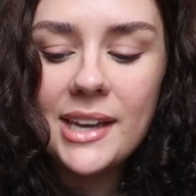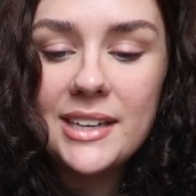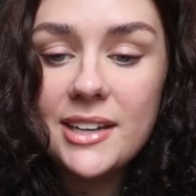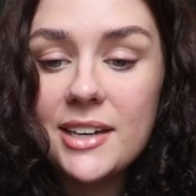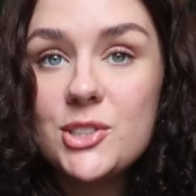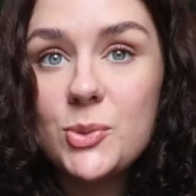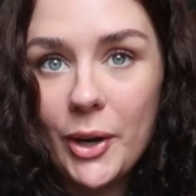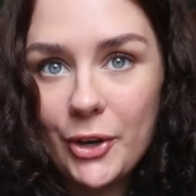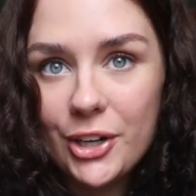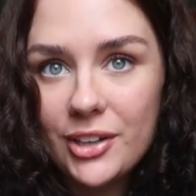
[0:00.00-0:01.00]
knitted
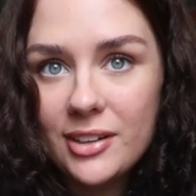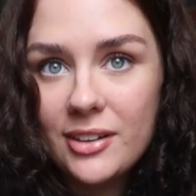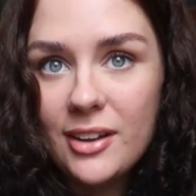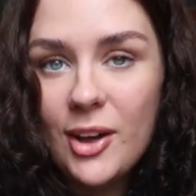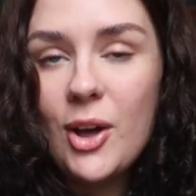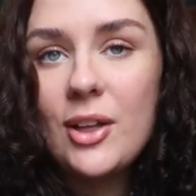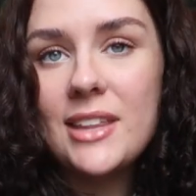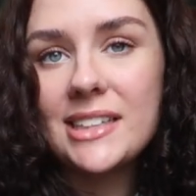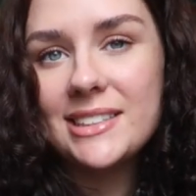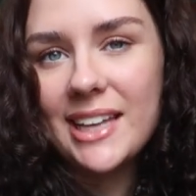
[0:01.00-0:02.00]
sweater
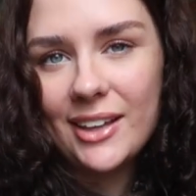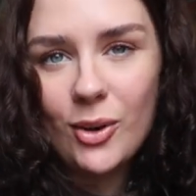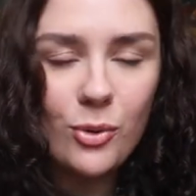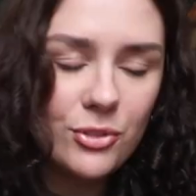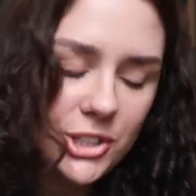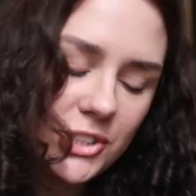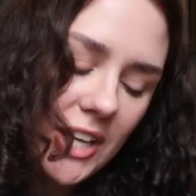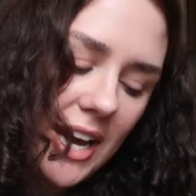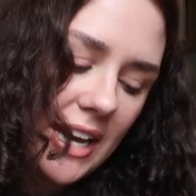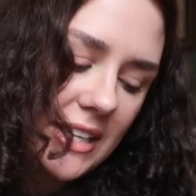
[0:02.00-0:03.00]
that's like
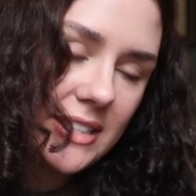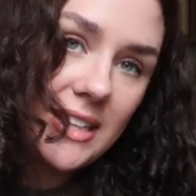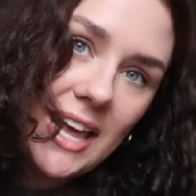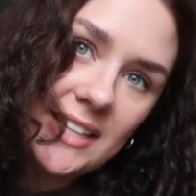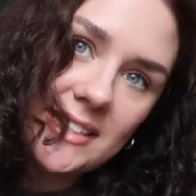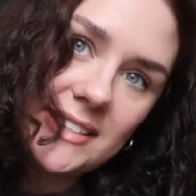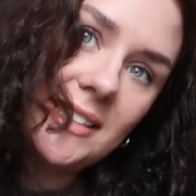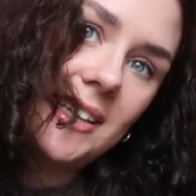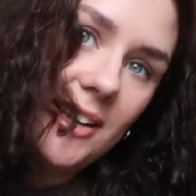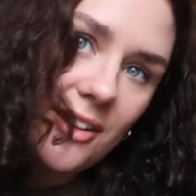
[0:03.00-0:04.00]
oversized and has a
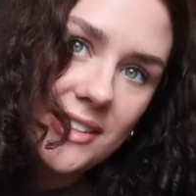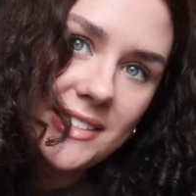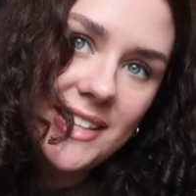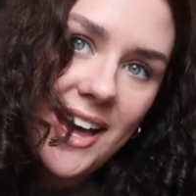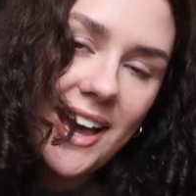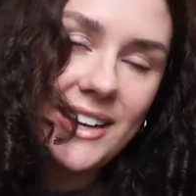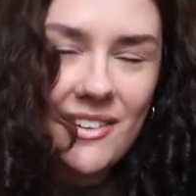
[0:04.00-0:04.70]
slit on the side.